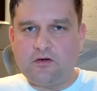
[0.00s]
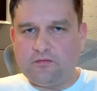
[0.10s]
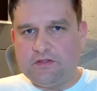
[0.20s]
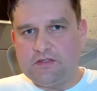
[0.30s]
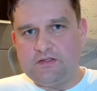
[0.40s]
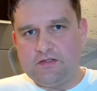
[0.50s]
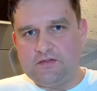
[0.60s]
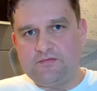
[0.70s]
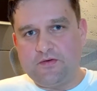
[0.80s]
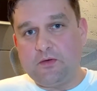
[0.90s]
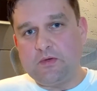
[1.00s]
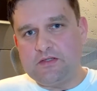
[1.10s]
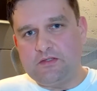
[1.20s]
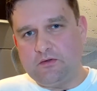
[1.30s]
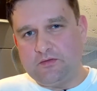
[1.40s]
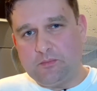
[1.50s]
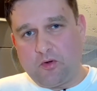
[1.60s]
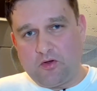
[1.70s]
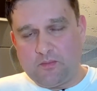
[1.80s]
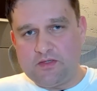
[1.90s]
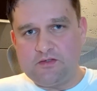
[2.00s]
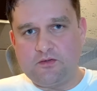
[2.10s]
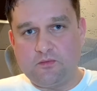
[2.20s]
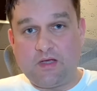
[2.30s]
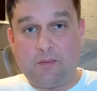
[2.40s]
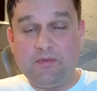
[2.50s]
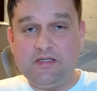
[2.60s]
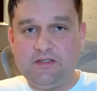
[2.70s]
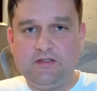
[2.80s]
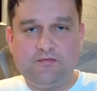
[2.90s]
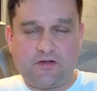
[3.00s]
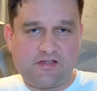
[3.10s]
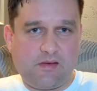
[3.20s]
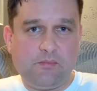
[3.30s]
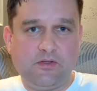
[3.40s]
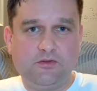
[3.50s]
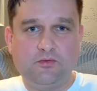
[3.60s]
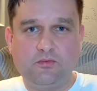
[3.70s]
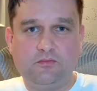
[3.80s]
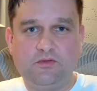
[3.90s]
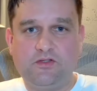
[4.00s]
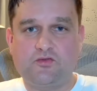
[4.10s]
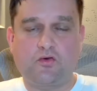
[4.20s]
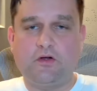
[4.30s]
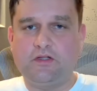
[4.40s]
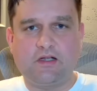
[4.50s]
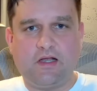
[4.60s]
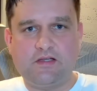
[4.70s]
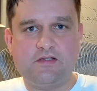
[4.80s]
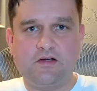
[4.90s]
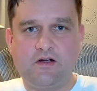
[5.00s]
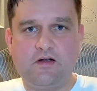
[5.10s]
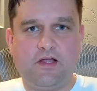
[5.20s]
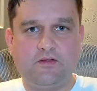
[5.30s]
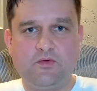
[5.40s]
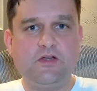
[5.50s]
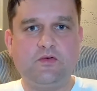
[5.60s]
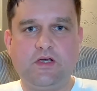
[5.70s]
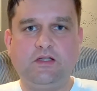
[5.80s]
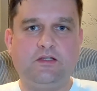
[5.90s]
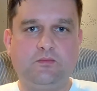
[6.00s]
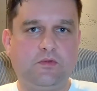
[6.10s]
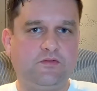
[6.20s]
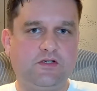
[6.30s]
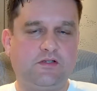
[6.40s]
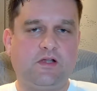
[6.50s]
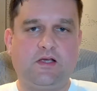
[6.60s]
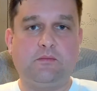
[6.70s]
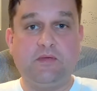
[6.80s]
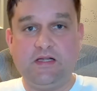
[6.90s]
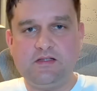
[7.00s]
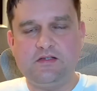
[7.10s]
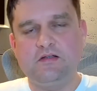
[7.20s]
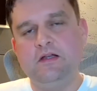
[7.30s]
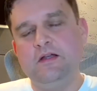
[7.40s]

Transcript: of this is frequency of deployments, so ability, for example, to destroy the cluster and recreate it with just like minutes,